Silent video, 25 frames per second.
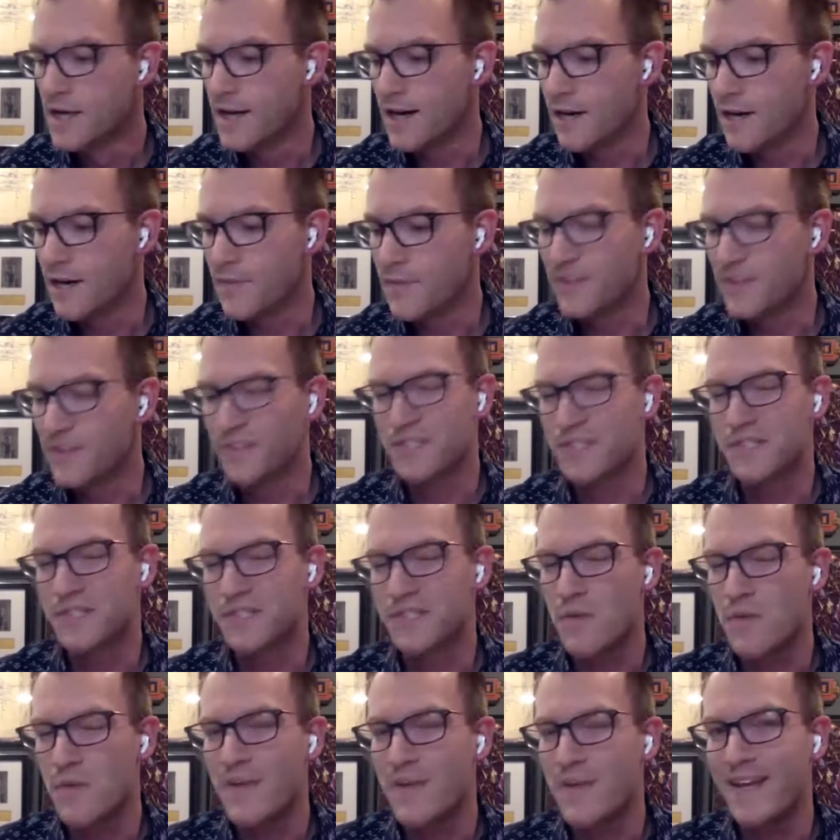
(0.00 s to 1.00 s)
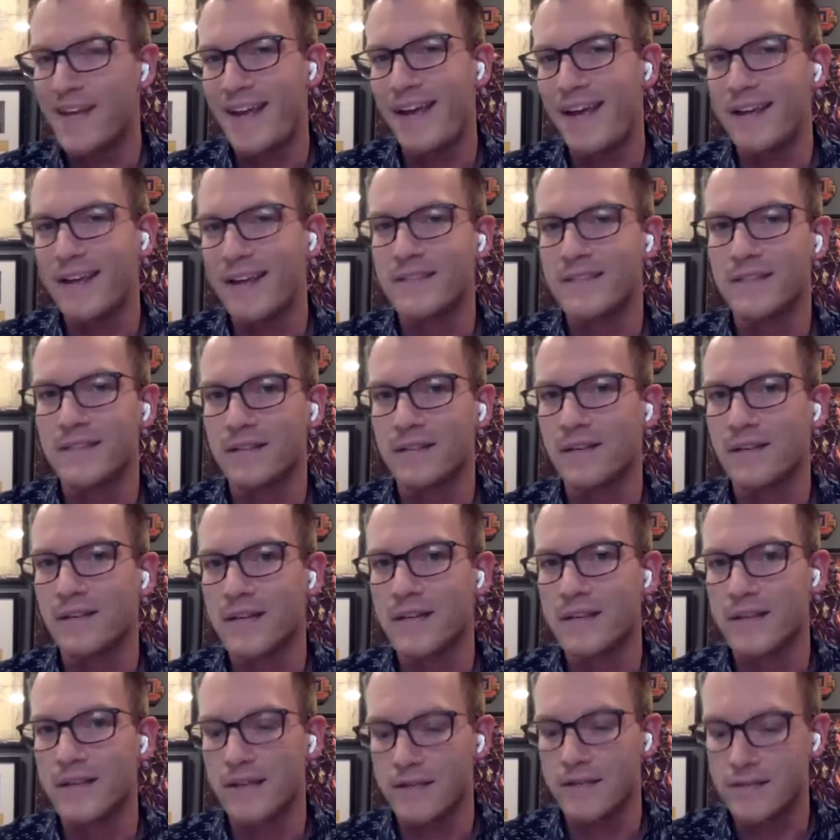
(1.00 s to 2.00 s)
Uh, but there's so many
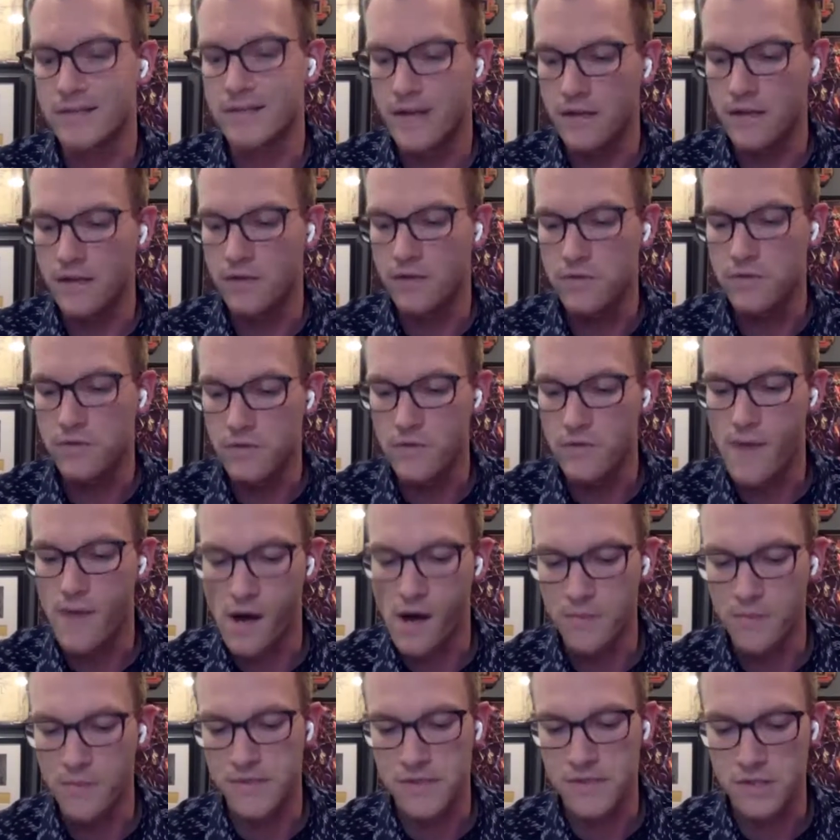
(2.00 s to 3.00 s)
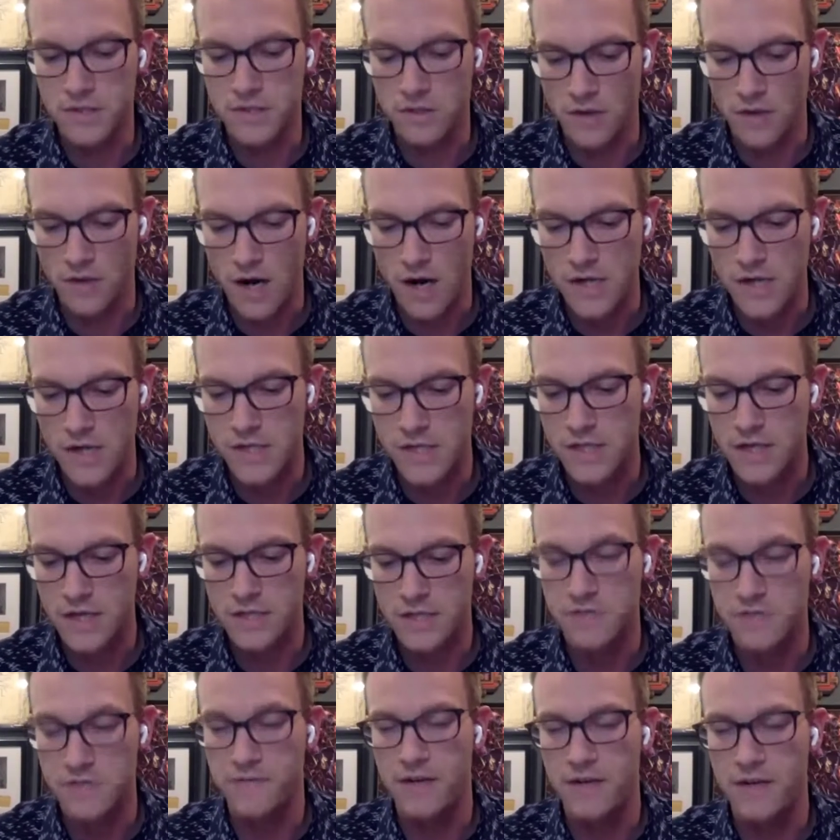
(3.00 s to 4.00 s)
ancillary things that YouTube helps us crush
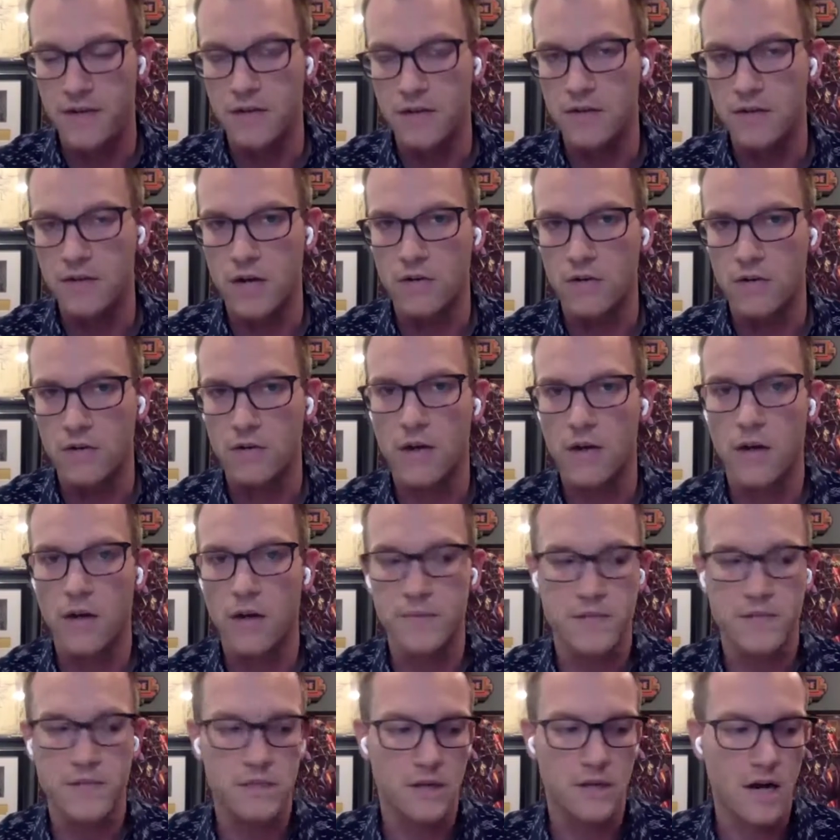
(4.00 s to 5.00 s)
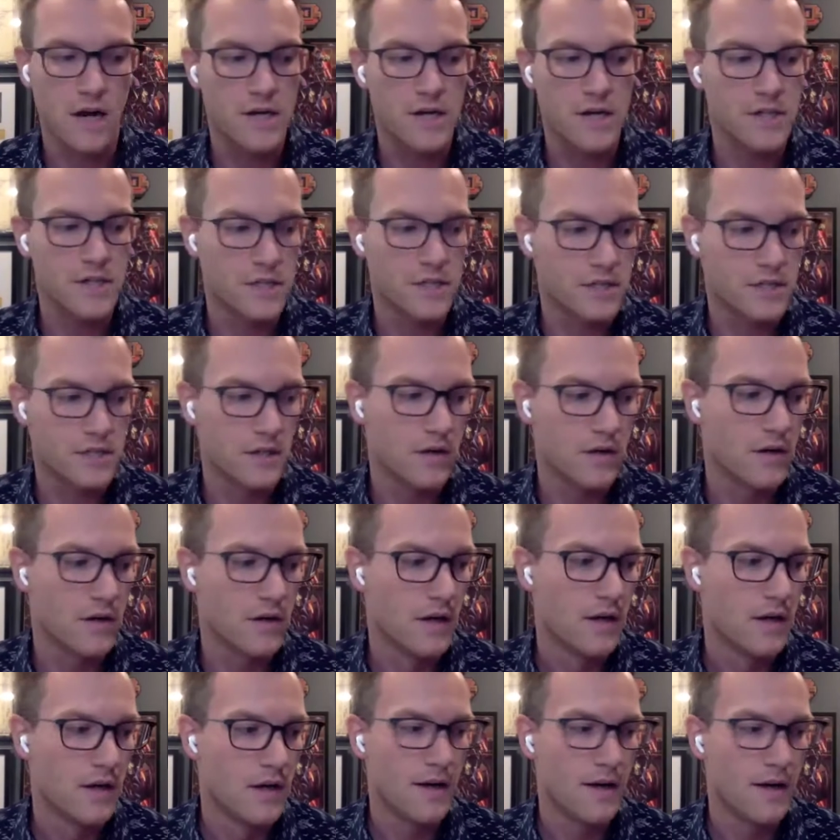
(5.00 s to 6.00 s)
and just video in general helps us crush. And so
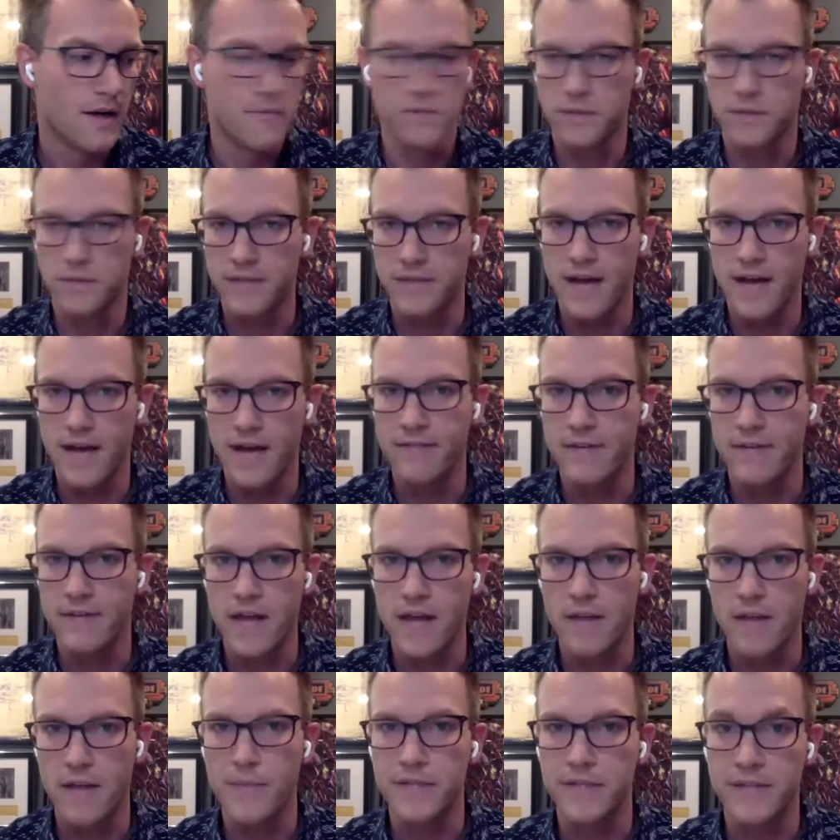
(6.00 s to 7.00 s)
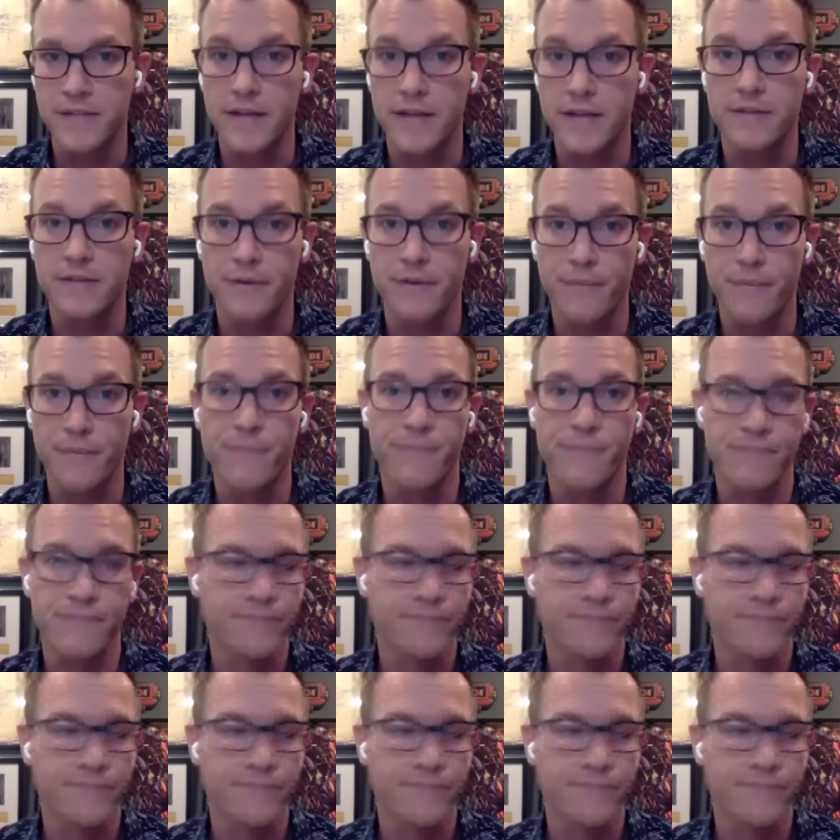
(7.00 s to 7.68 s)
I'm sure we'll dive into that a bit today too.